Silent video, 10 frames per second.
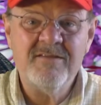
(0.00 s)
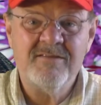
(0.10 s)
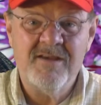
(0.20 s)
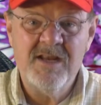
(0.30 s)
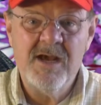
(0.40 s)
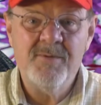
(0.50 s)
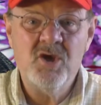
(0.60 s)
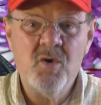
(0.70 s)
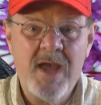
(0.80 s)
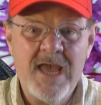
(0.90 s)

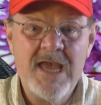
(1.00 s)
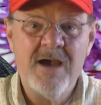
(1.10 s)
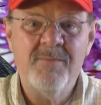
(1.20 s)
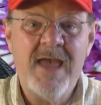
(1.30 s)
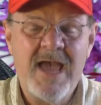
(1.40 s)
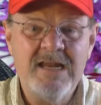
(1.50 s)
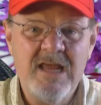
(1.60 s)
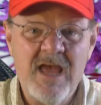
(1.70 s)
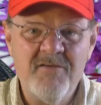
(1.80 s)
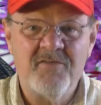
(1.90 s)
CW, AM,
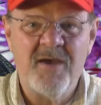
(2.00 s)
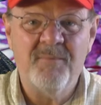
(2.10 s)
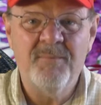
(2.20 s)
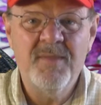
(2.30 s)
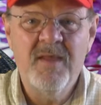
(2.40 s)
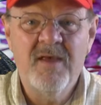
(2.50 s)
and FM.